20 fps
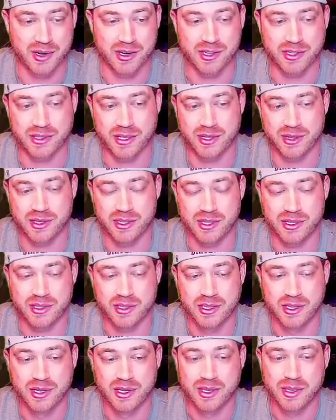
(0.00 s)
And then the
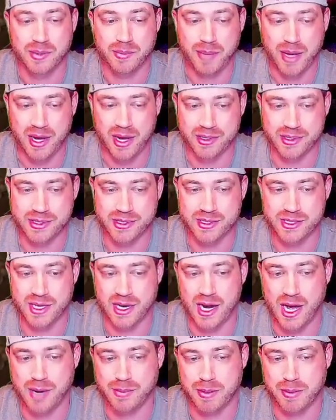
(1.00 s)
paladins can
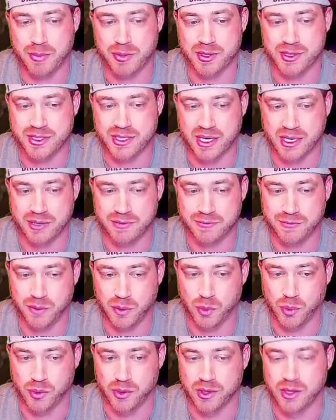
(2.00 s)
hop up on the second
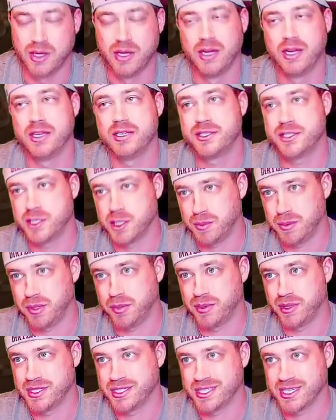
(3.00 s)
floor, still be
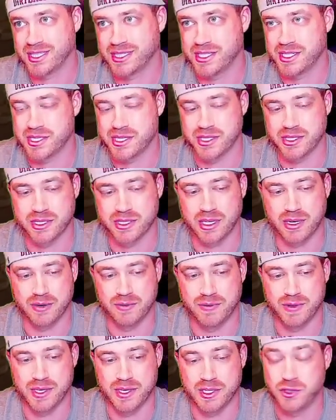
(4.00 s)
within six inches of
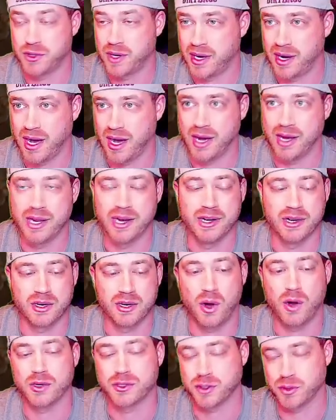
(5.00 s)
the dreadnought, and
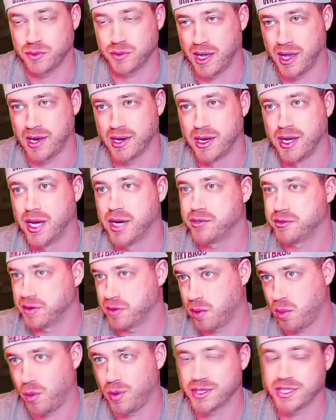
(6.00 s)
also get
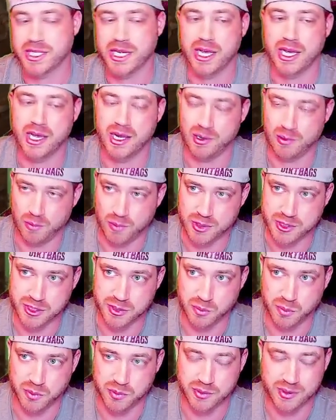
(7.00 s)
reroll ones to hit and ones to
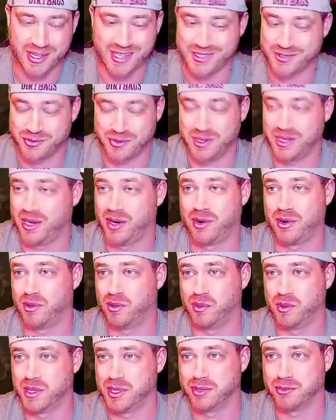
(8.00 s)
wound. That's really our
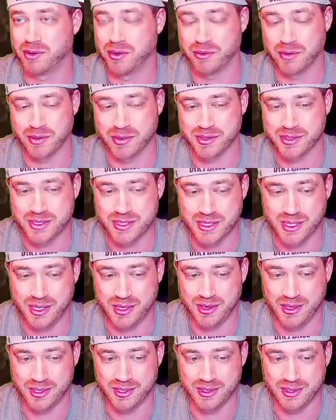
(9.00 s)
only rerolls in
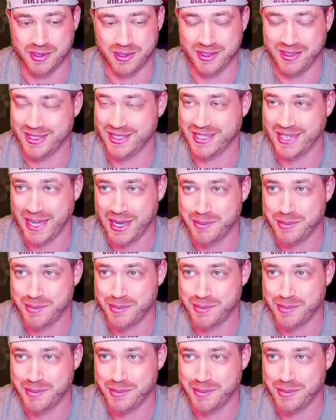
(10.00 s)
the in the game.